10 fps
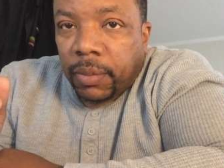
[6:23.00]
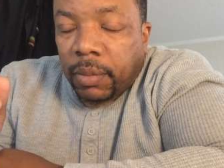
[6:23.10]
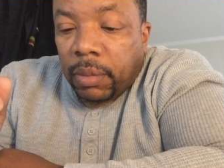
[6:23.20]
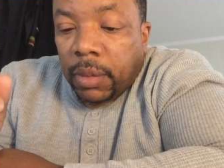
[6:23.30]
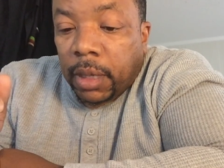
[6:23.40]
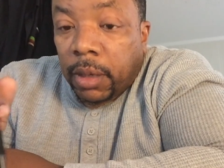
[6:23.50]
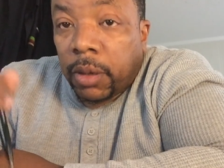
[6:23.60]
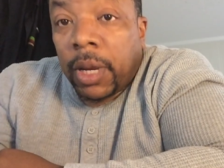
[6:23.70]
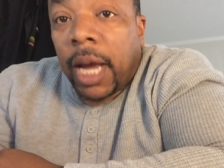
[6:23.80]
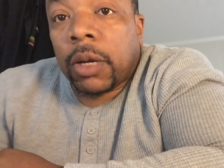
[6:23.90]
You got to
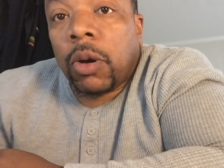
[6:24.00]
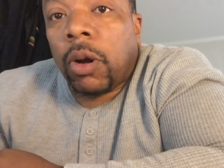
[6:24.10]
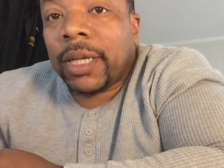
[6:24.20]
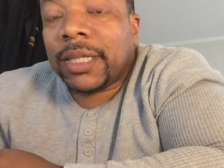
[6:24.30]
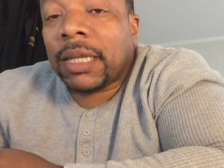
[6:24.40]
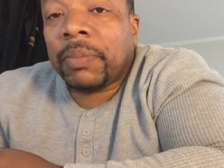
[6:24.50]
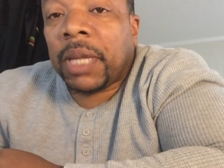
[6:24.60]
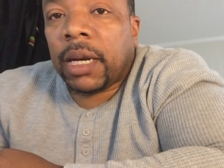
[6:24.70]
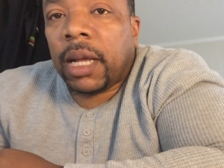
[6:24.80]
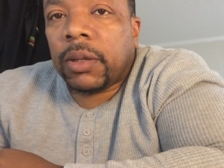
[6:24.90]
call it something
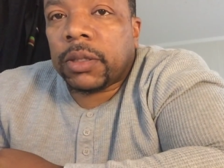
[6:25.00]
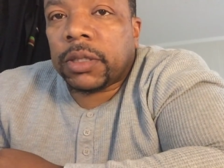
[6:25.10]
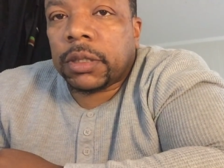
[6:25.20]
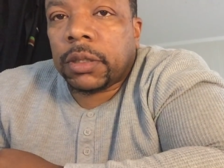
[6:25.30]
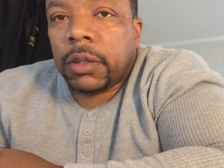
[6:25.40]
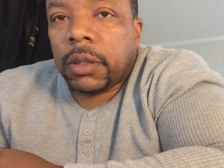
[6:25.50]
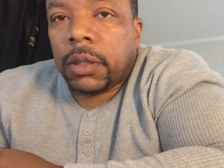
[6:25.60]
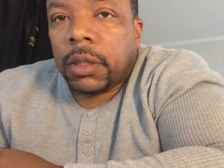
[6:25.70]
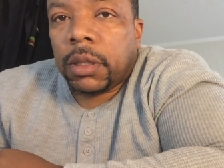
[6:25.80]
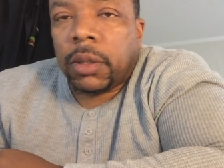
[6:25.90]
else. You
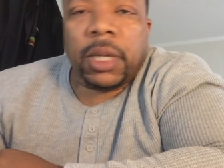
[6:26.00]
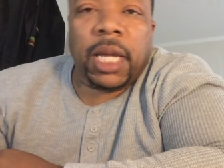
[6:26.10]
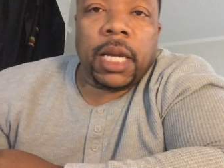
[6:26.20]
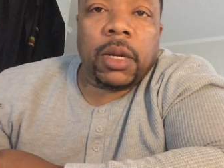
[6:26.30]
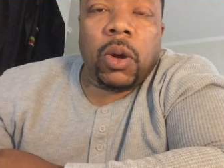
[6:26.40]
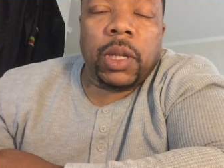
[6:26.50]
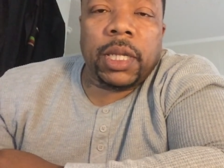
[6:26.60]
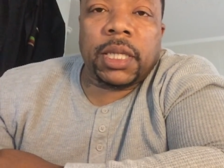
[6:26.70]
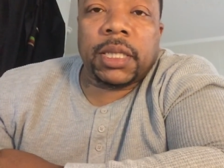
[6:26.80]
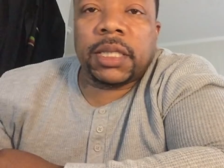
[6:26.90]
can't call it the
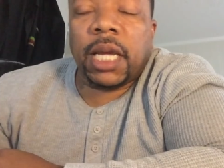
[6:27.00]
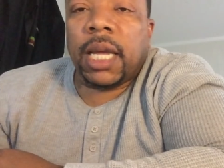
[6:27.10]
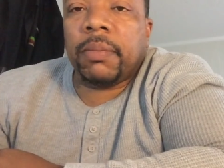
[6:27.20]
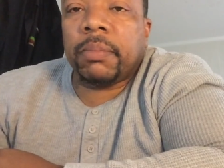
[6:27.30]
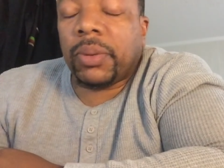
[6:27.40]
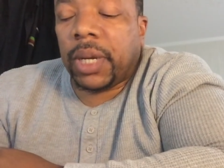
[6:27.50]
same breed.